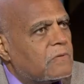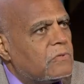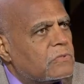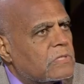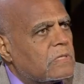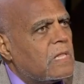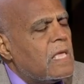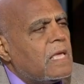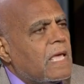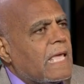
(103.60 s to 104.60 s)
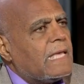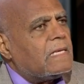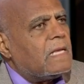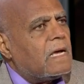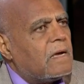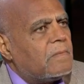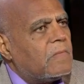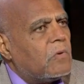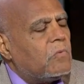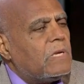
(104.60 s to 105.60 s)
crucial, and
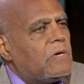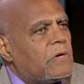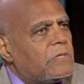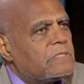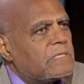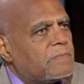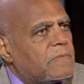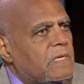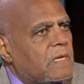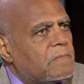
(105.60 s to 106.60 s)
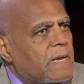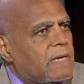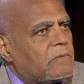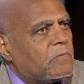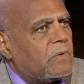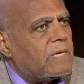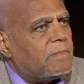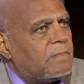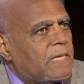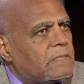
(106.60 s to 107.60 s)
um, we learned something about what
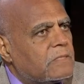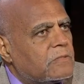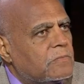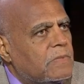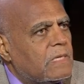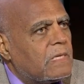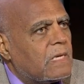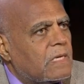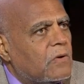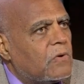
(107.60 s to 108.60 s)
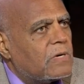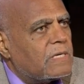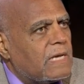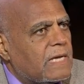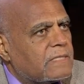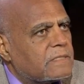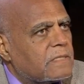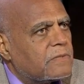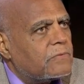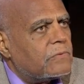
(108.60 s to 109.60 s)
it meant to be an
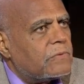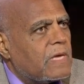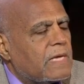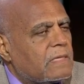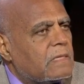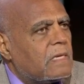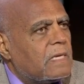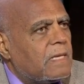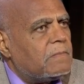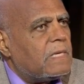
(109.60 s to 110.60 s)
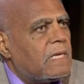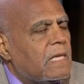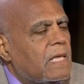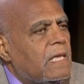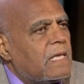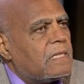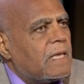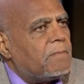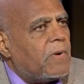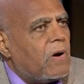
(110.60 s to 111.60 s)
organizer through that, namely
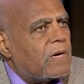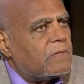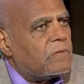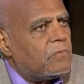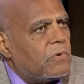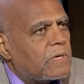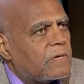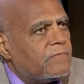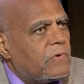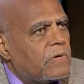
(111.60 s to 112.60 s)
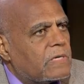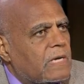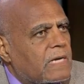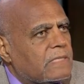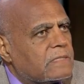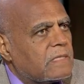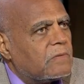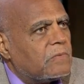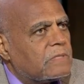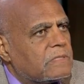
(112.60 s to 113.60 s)
that part of the work of
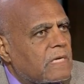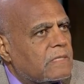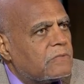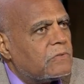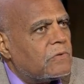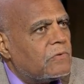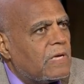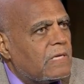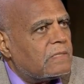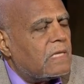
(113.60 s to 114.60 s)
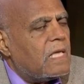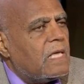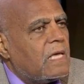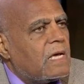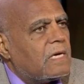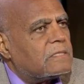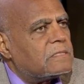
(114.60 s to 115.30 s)
organizing was that you create a